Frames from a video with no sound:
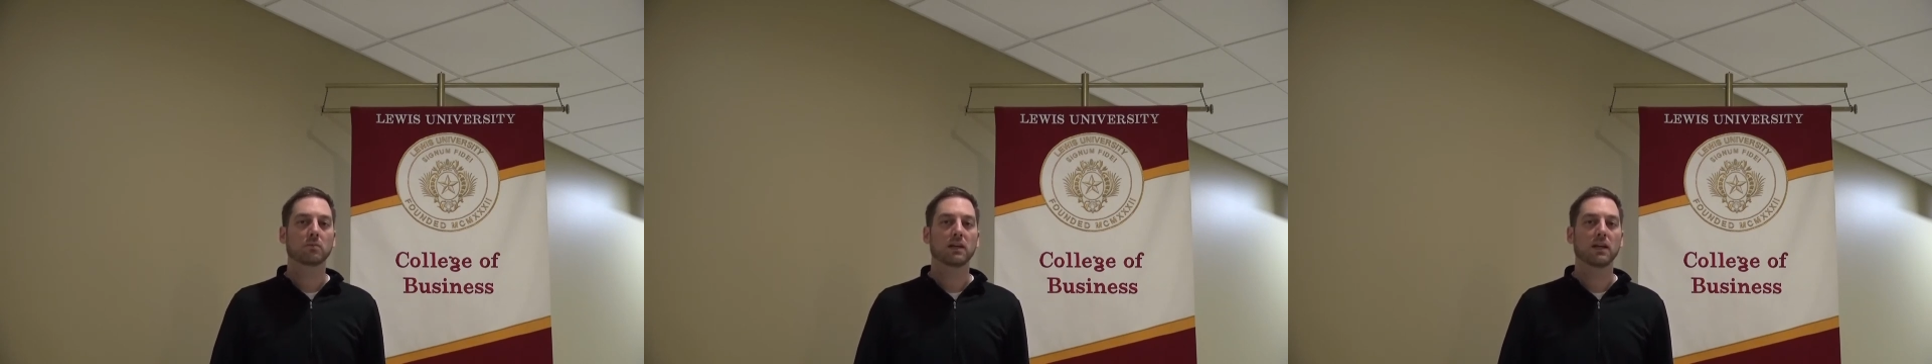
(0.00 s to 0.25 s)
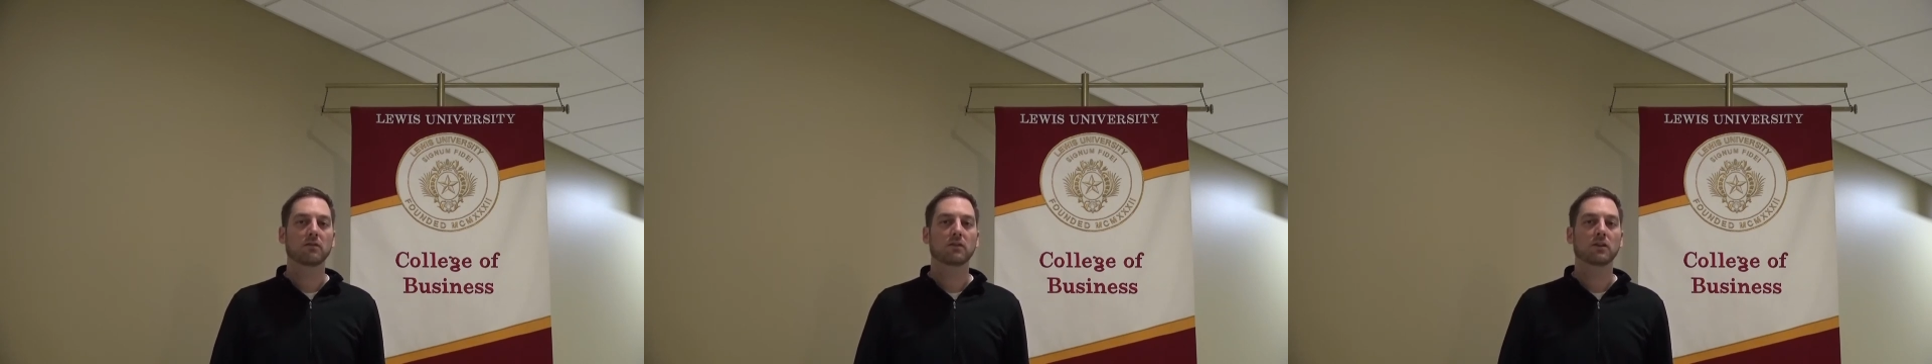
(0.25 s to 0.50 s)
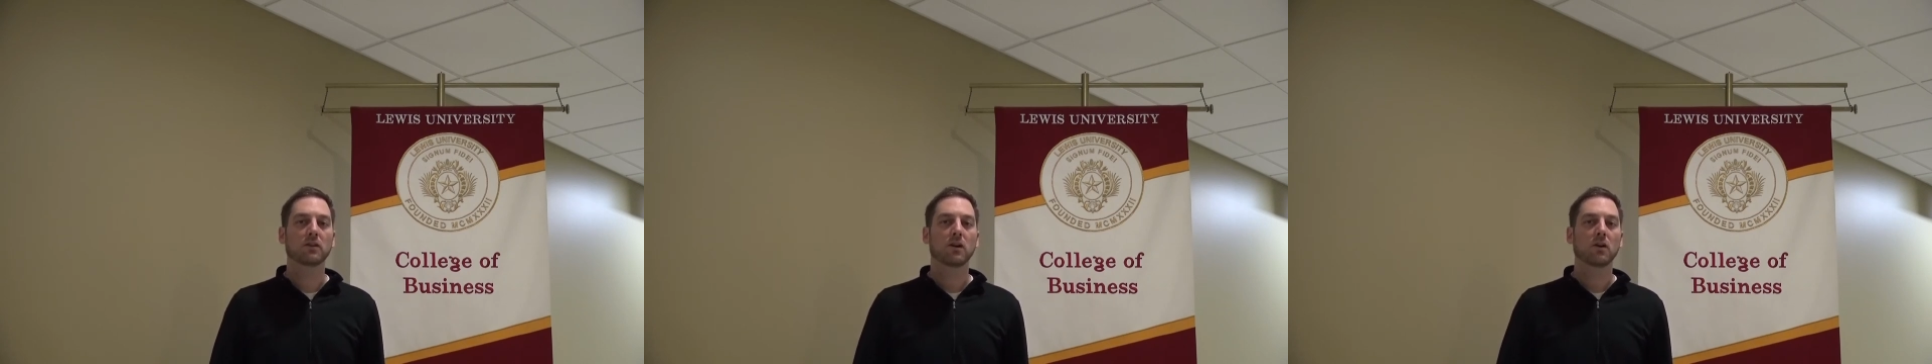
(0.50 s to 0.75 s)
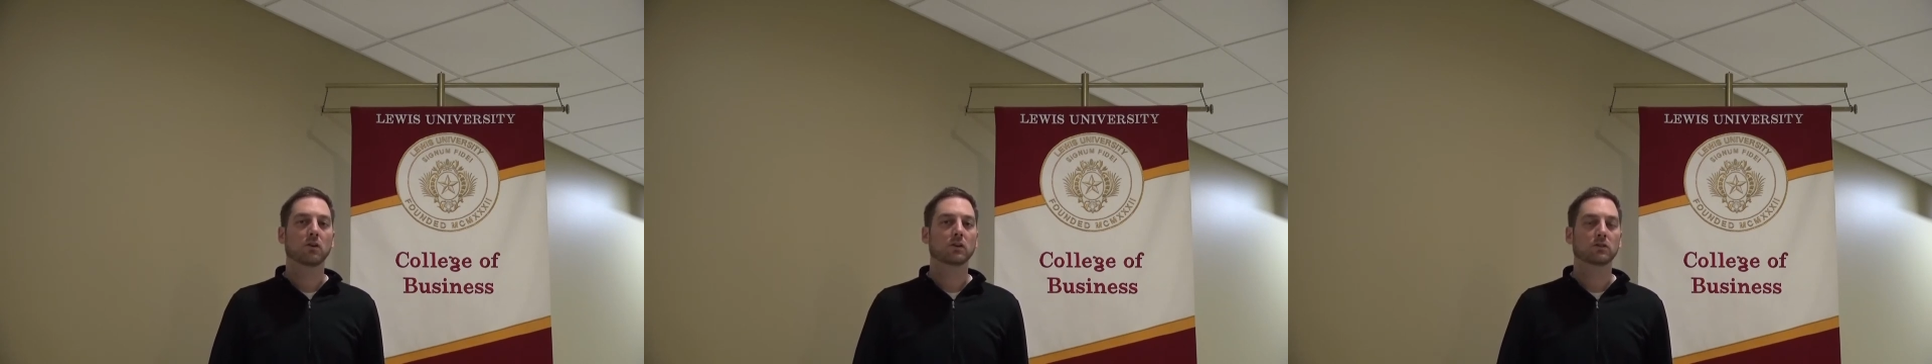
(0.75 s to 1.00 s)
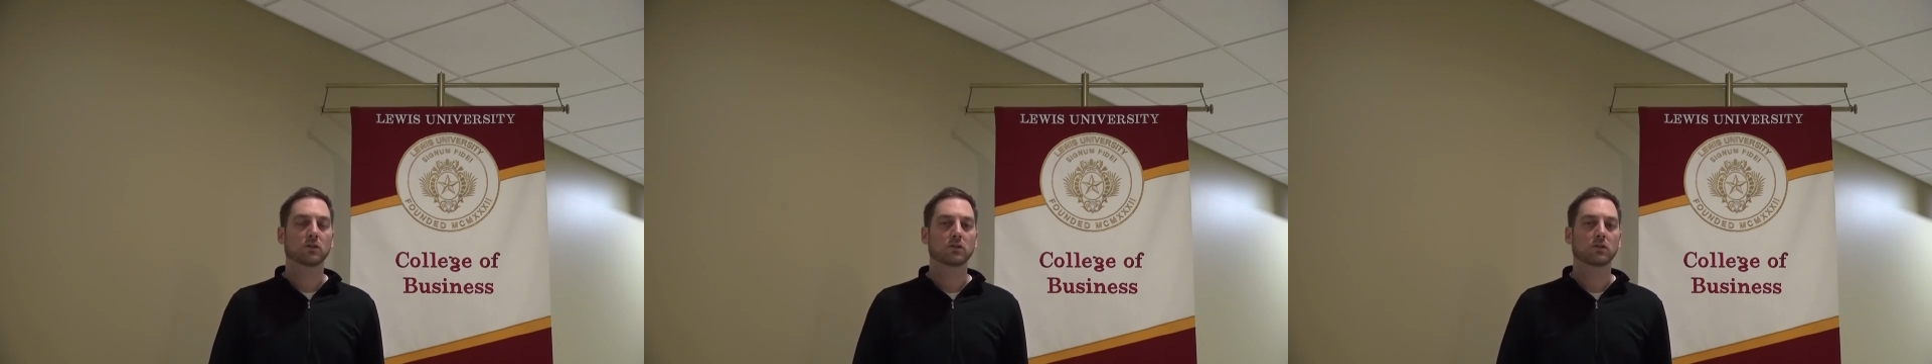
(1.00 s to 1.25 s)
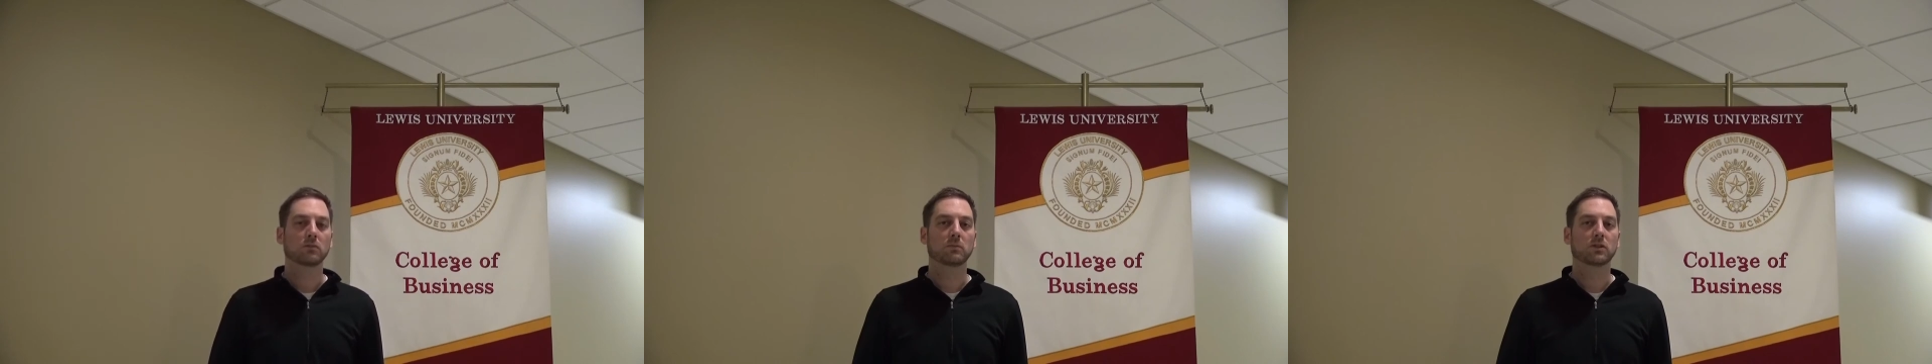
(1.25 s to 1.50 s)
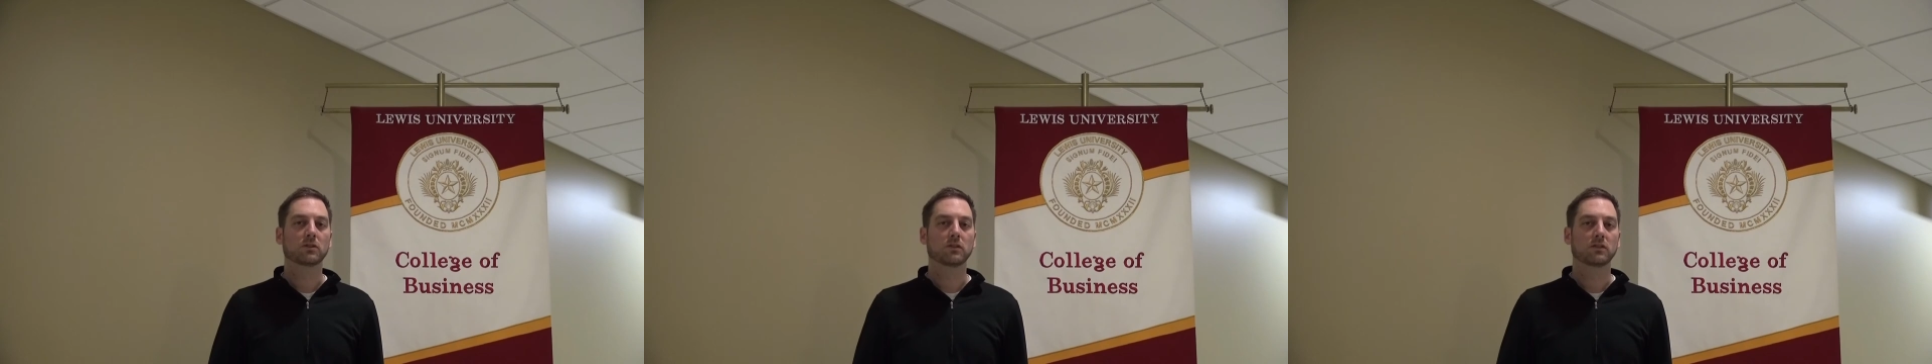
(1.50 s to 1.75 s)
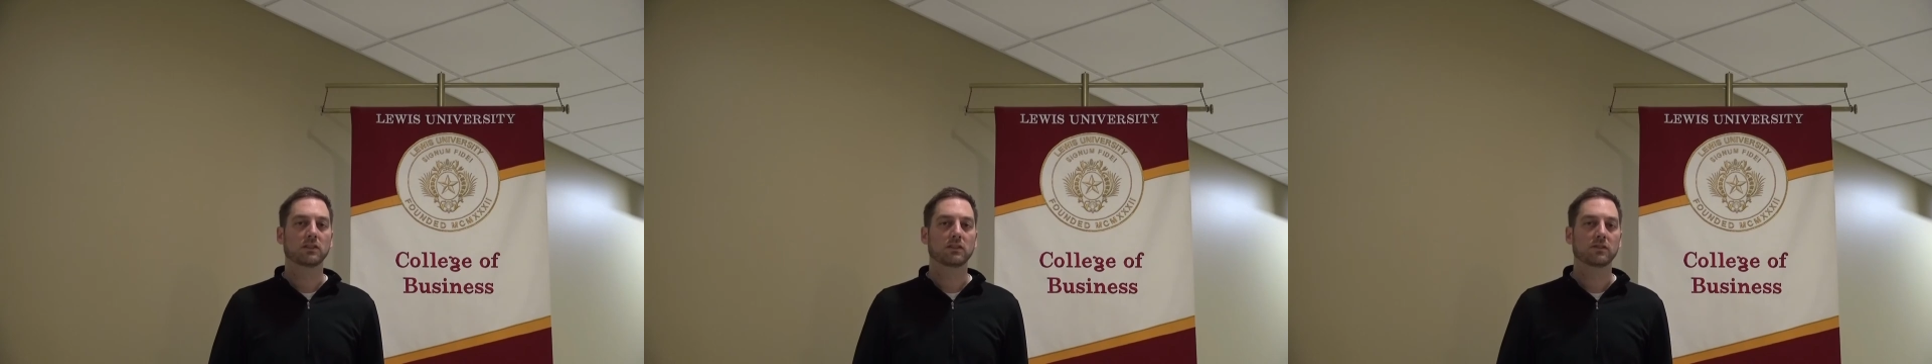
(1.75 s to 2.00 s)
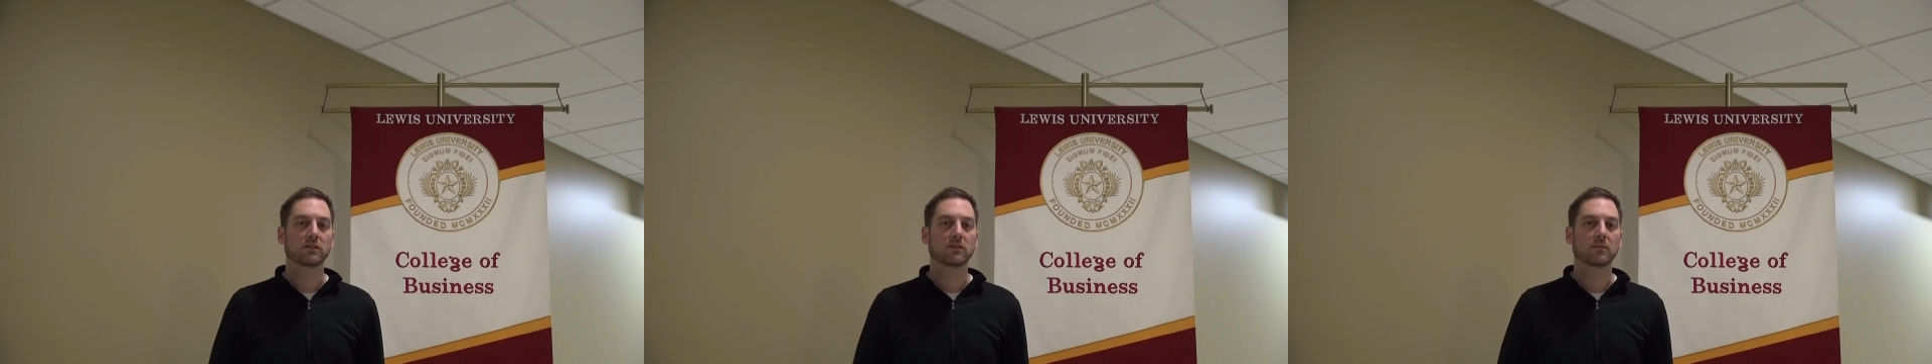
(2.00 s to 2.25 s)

behavior or social emotional needs.